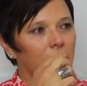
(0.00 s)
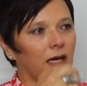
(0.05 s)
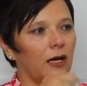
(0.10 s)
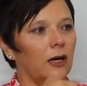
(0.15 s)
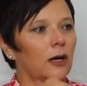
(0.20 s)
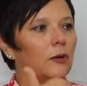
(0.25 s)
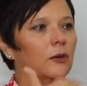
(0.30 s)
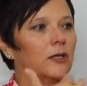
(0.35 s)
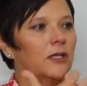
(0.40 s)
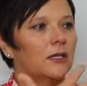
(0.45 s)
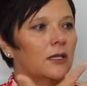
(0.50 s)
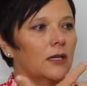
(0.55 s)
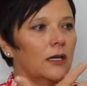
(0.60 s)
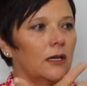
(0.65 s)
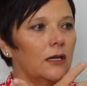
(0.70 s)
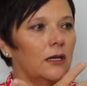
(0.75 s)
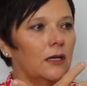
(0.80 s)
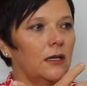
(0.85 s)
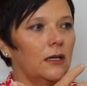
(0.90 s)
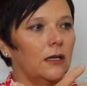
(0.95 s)
that I would
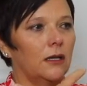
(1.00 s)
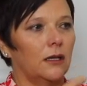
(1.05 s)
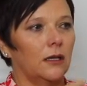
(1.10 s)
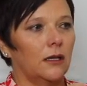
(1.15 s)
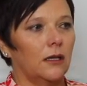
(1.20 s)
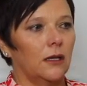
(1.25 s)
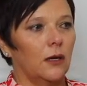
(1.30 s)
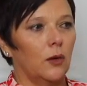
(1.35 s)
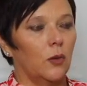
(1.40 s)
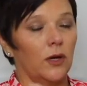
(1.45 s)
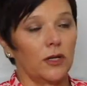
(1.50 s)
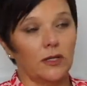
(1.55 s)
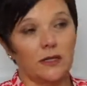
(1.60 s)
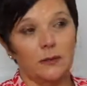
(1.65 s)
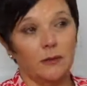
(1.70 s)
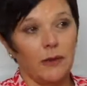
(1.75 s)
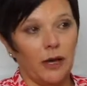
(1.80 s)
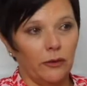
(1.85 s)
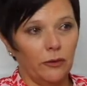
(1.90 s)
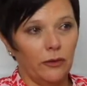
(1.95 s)
see
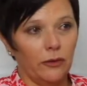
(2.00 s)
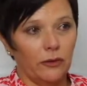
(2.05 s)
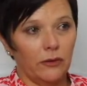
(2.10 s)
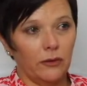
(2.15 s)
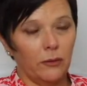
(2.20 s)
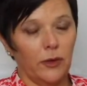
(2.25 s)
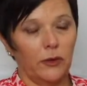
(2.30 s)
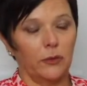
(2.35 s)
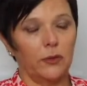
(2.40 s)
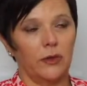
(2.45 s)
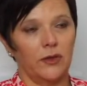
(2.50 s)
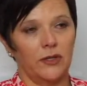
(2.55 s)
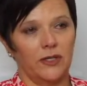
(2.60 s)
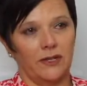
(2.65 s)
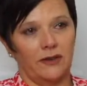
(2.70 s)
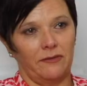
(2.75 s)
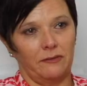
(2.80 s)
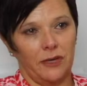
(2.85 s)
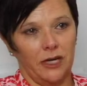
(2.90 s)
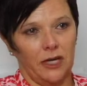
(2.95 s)
once a month when we
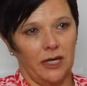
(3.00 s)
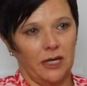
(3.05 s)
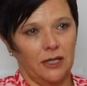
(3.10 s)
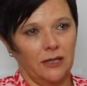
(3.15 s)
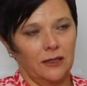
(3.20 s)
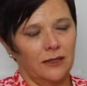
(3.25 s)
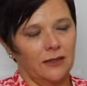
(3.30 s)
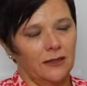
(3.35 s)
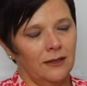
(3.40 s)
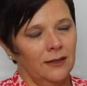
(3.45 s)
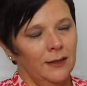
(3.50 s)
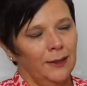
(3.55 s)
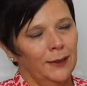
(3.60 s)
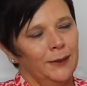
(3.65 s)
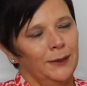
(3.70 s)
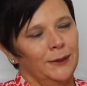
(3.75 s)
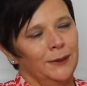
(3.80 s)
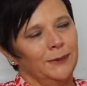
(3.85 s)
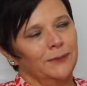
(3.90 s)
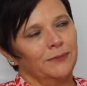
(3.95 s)
used to have meetings.
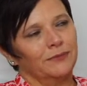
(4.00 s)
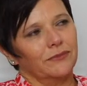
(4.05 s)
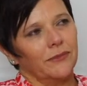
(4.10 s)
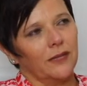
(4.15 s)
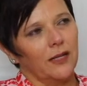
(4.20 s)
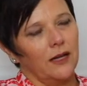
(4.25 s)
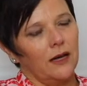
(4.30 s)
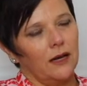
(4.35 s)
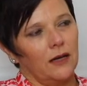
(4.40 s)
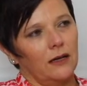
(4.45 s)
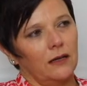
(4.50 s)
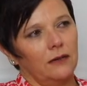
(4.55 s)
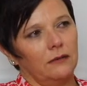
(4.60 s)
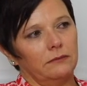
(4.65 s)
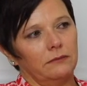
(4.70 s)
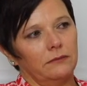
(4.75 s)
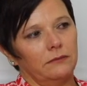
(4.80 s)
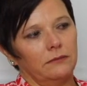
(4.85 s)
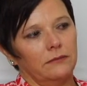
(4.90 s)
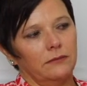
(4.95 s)

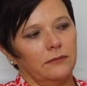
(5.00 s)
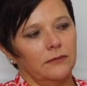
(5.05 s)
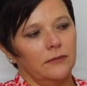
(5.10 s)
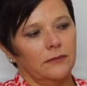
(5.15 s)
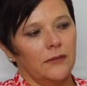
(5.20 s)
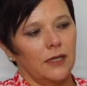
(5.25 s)
And